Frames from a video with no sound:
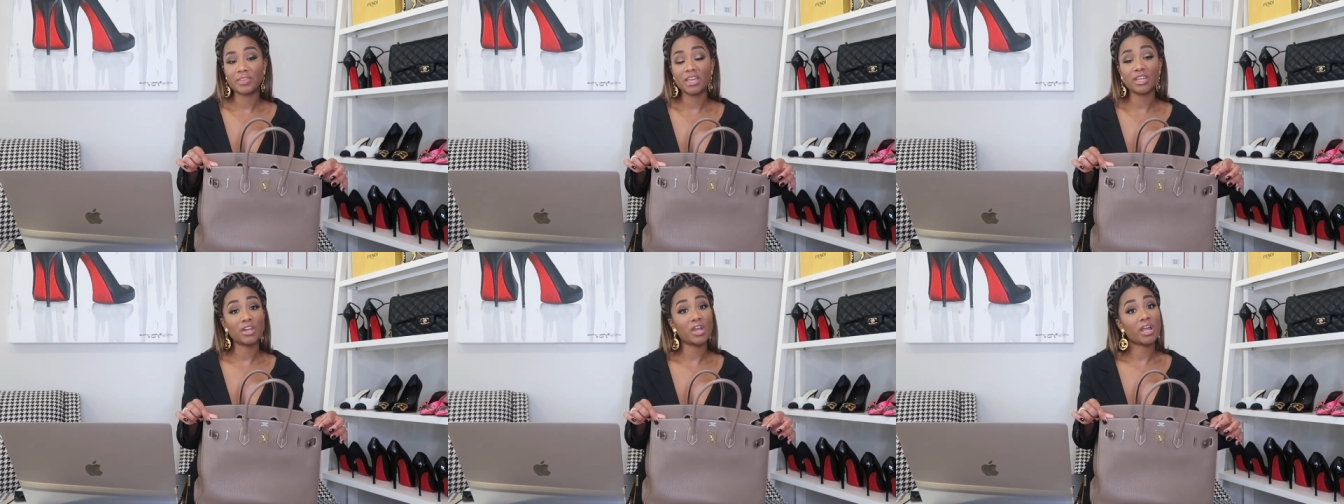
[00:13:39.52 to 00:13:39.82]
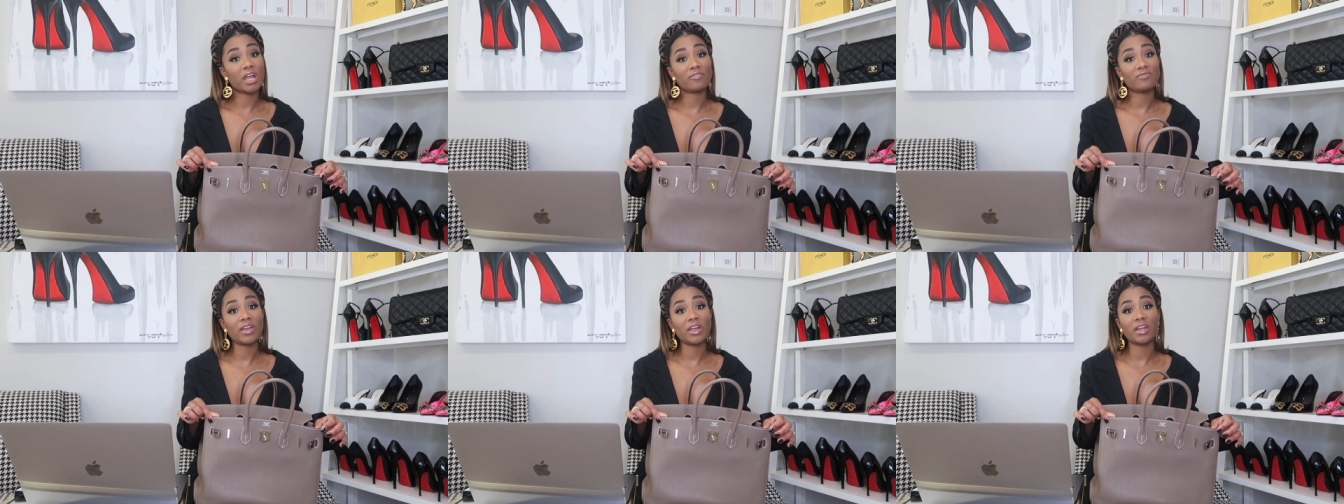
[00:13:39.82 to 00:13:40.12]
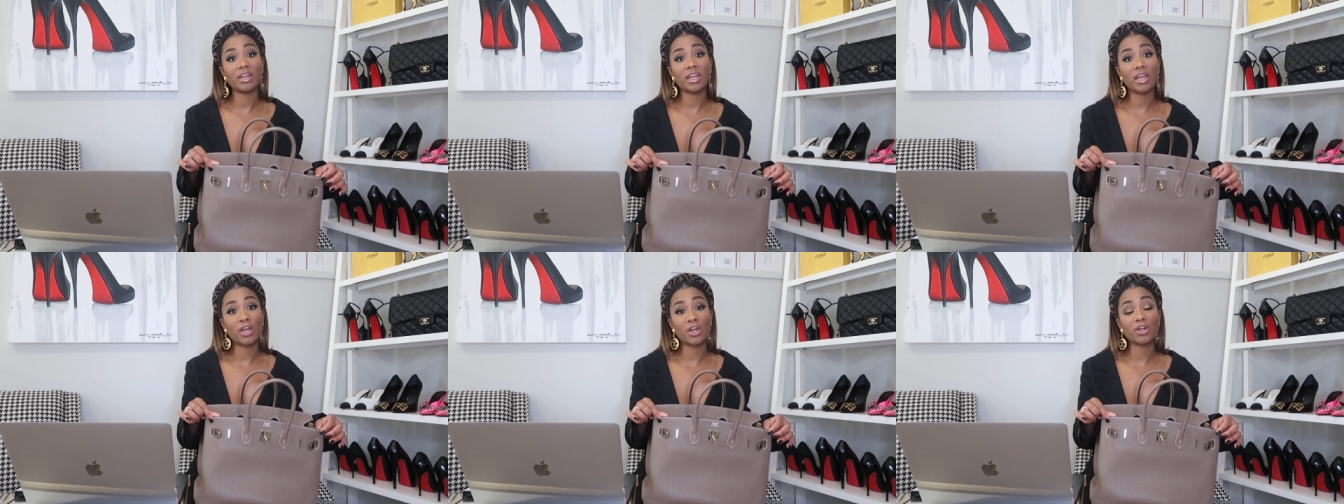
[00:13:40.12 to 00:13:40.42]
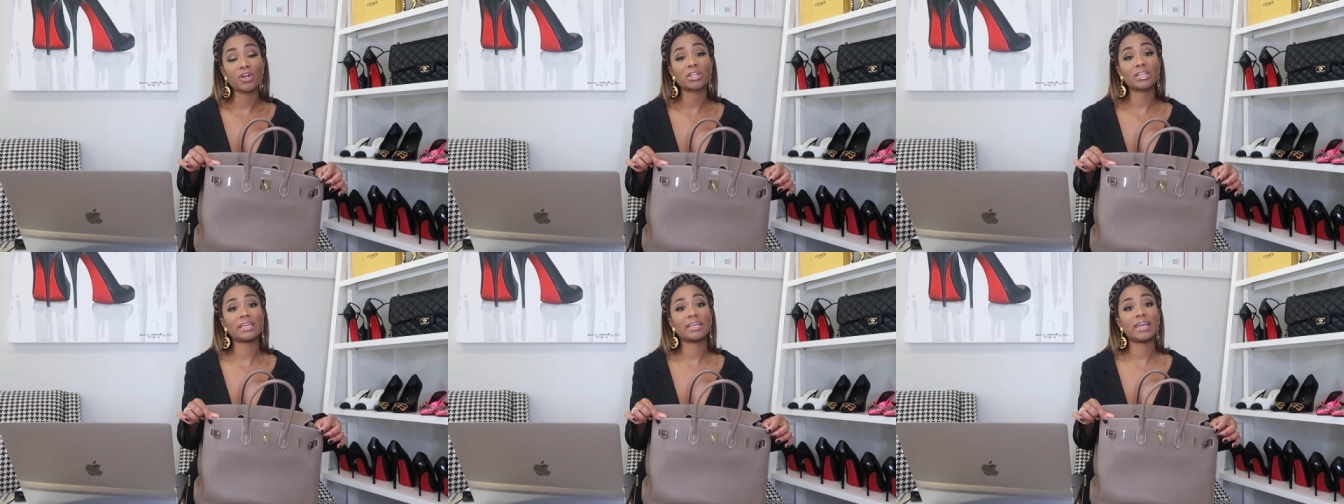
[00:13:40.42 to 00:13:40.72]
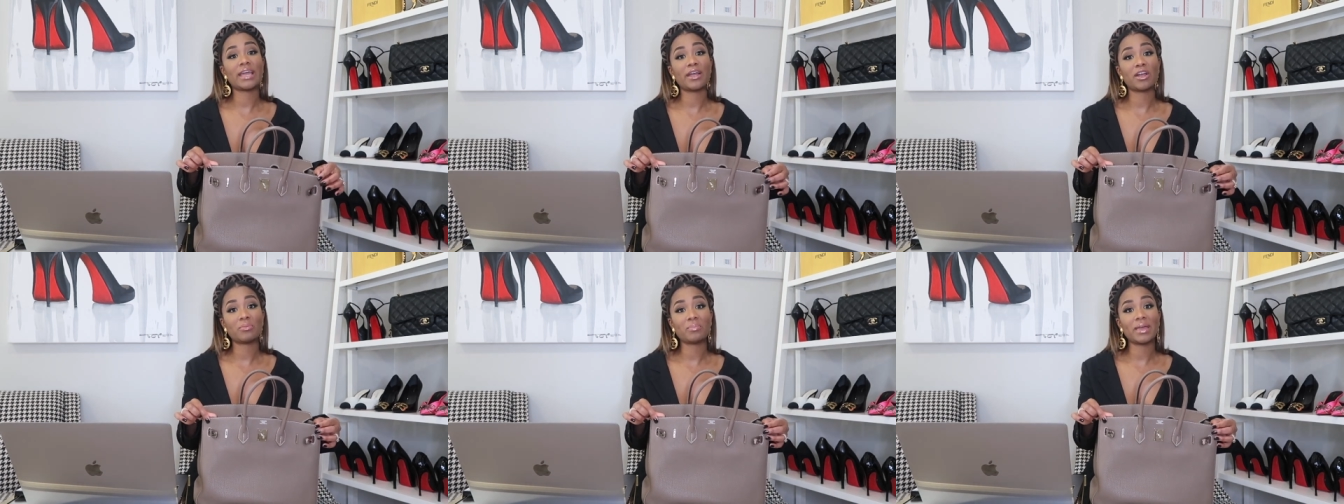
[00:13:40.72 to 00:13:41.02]
in very
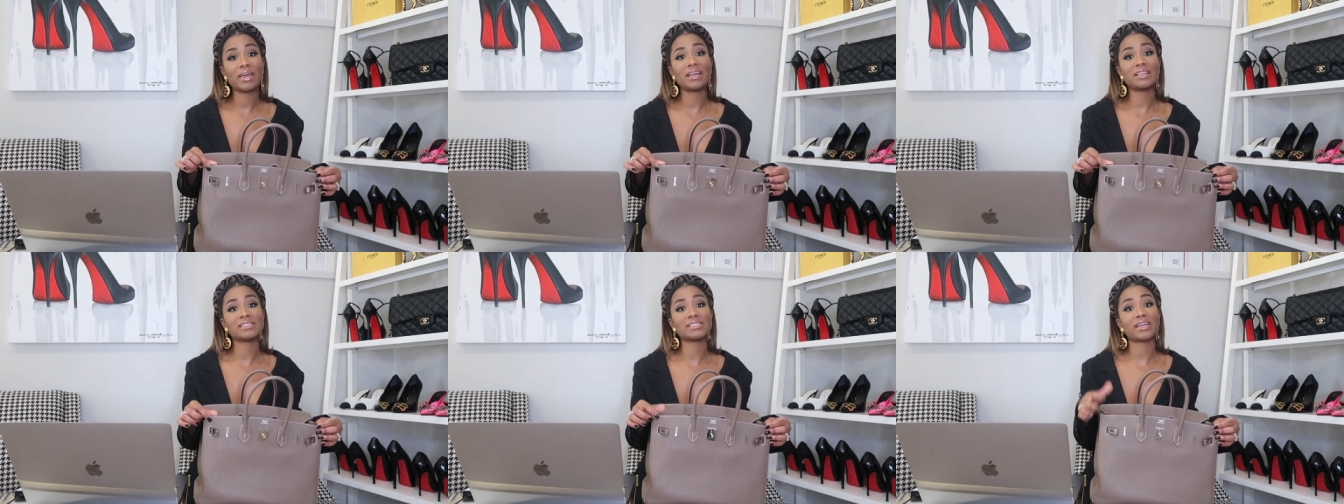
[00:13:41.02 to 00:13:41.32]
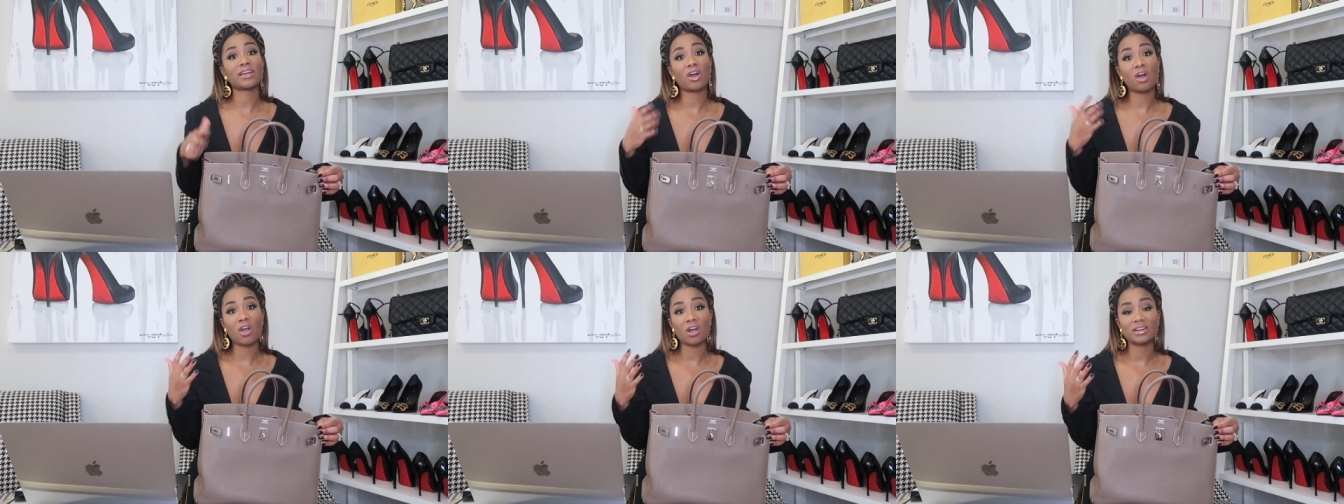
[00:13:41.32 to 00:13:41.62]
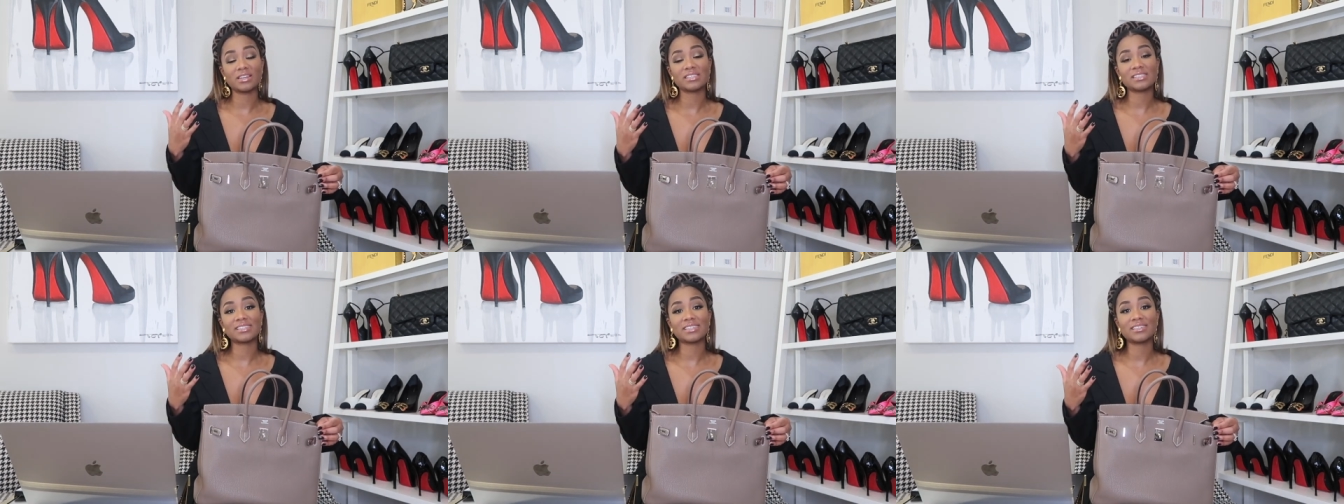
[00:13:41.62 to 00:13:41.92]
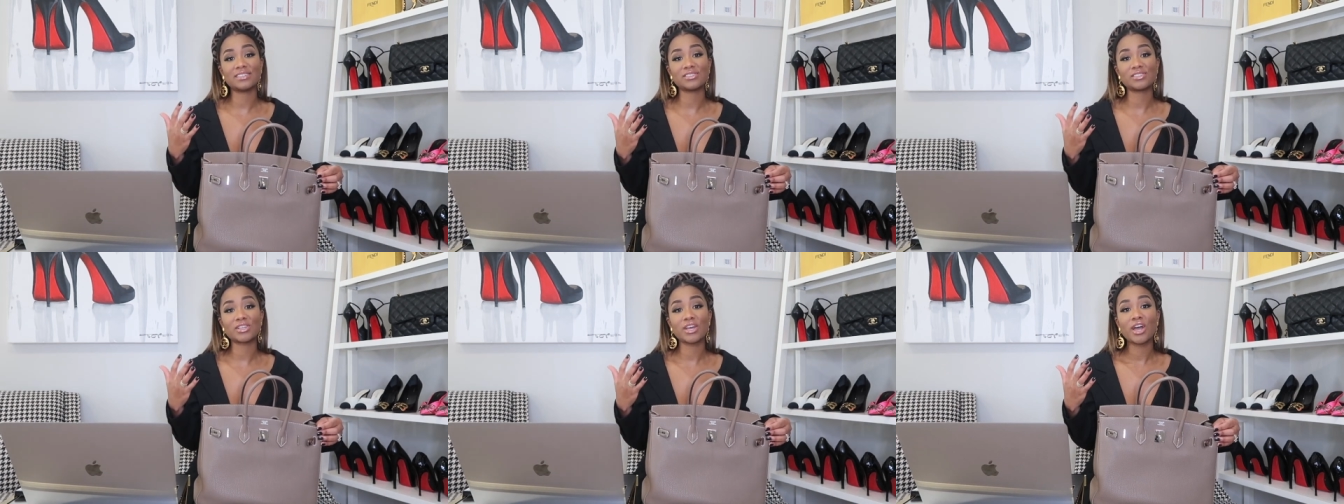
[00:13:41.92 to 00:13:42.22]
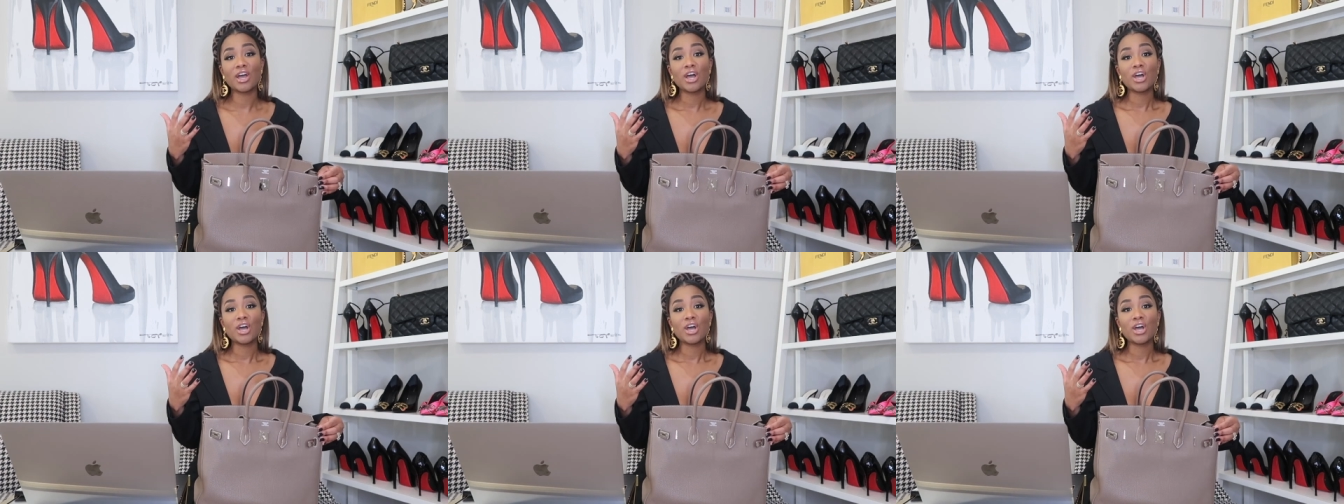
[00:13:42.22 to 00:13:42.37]
early Hermes like harnesses.